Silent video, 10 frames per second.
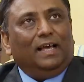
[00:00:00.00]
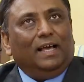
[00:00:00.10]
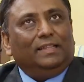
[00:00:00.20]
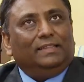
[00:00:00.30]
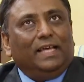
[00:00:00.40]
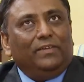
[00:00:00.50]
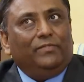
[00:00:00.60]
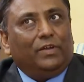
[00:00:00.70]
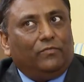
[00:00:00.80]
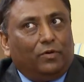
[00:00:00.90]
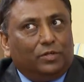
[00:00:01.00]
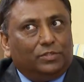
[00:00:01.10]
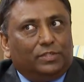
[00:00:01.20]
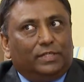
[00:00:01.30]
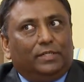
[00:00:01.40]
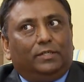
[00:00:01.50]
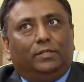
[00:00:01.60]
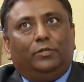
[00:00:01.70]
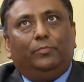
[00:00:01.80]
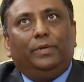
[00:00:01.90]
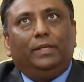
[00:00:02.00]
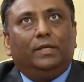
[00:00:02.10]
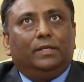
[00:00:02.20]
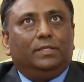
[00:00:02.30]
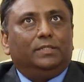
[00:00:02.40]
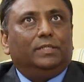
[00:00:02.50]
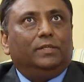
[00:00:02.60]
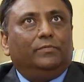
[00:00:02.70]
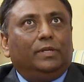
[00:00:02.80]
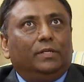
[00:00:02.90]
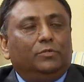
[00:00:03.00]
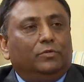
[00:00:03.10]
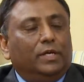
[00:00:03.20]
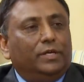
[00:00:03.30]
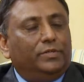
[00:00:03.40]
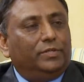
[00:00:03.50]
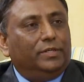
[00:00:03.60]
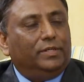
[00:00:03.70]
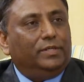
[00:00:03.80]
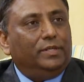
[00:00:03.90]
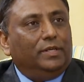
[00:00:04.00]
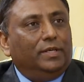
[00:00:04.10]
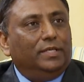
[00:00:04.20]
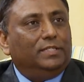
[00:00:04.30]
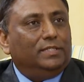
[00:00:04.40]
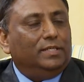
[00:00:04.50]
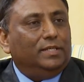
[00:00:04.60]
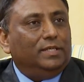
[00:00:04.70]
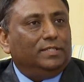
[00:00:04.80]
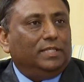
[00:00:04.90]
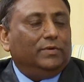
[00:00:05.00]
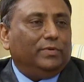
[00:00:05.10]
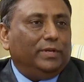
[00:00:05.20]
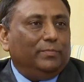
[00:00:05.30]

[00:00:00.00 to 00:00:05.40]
And then we are fortunate to be in a region where education is given